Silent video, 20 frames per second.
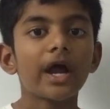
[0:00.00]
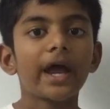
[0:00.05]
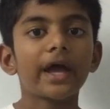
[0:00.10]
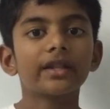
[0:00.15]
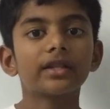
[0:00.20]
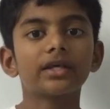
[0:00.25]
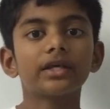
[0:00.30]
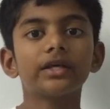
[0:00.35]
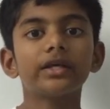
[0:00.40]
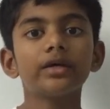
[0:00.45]

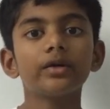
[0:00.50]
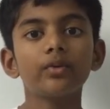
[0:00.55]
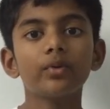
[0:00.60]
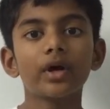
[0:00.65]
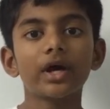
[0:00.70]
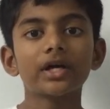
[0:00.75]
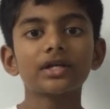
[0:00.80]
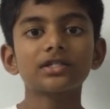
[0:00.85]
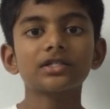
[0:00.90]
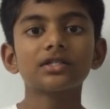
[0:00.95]
and the
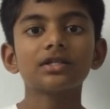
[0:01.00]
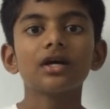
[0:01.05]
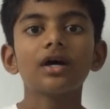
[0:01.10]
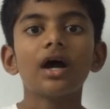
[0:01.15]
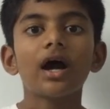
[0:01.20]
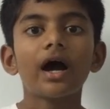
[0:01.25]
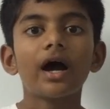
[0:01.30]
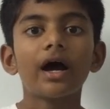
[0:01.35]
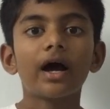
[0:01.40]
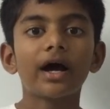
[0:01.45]
US
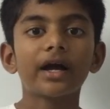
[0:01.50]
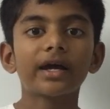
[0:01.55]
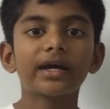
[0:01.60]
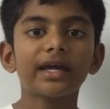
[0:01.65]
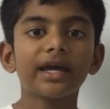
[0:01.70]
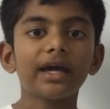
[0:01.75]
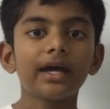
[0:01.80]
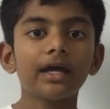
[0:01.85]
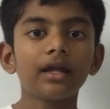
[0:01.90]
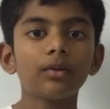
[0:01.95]

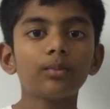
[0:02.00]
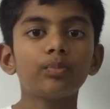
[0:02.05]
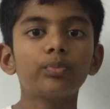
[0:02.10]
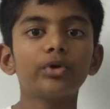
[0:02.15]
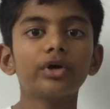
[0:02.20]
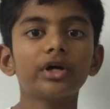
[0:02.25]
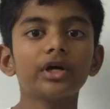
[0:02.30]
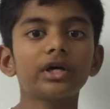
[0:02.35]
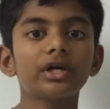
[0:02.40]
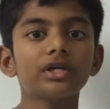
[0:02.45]
again
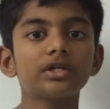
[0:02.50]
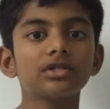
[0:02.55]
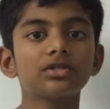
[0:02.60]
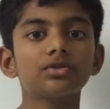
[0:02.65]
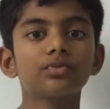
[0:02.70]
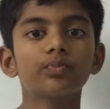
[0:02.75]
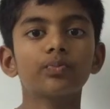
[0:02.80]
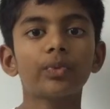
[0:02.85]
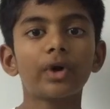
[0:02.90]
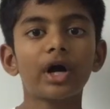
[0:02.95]
put his
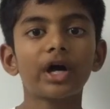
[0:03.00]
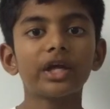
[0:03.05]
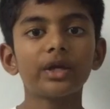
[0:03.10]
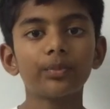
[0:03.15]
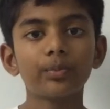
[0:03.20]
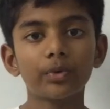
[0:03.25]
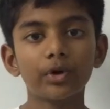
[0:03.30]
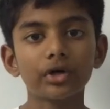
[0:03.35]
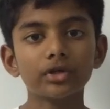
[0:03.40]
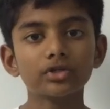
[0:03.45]
body
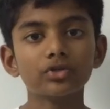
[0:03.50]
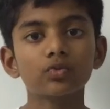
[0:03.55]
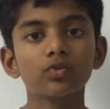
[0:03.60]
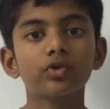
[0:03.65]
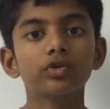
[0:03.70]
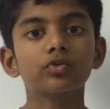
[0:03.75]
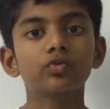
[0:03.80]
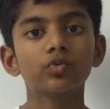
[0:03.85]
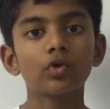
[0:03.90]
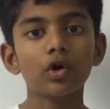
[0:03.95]
parts
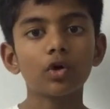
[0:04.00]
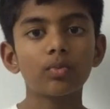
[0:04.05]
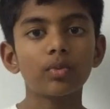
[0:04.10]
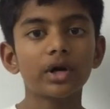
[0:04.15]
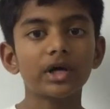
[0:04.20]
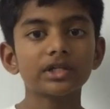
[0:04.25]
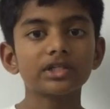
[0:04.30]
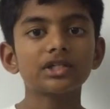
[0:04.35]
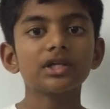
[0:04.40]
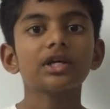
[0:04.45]
with
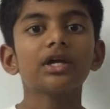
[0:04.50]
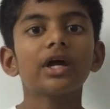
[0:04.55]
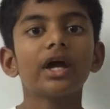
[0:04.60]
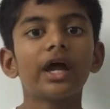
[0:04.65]
robots